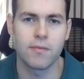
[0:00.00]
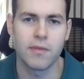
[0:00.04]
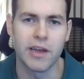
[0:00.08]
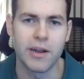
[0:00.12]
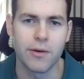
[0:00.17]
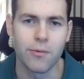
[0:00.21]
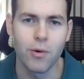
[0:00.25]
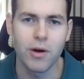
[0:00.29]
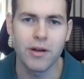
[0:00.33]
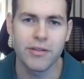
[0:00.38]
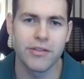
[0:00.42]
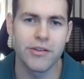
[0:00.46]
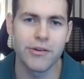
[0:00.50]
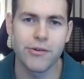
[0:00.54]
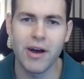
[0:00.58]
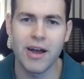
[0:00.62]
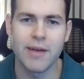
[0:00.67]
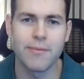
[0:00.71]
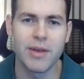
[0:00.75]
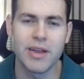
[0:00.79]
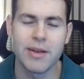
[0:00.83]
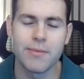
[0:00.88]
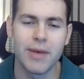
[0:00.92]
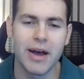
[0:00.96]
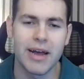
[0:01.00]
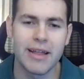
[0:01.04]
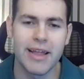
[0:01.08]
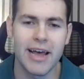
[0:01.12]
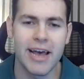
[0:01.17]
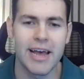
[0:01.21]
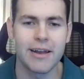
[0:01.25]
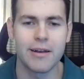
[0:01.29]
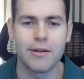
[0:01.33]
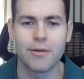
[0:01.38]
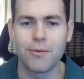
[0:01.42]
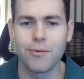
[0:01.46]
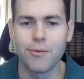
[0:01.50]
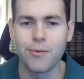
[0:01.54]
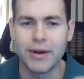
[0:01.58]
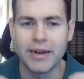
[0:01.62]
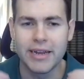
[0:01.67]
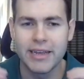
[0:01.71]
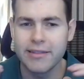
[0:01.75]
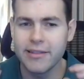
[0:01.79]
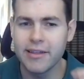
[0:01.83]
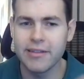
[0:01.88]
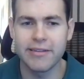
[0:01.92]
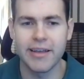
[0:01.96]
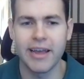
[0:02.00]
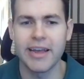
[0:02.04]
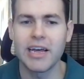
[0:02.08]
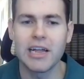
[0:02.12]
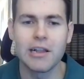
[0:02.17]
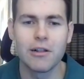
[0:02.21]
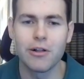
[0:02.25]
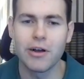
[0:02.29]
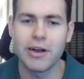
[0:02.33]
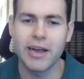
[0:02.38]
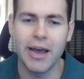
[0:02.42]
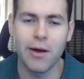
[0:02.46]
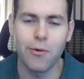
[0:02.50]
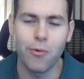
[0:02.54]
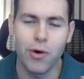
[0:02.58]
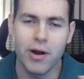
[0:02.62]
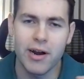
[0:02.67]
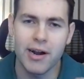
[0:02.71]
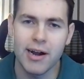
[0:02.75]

And what do I mean by that? We need to take a look at what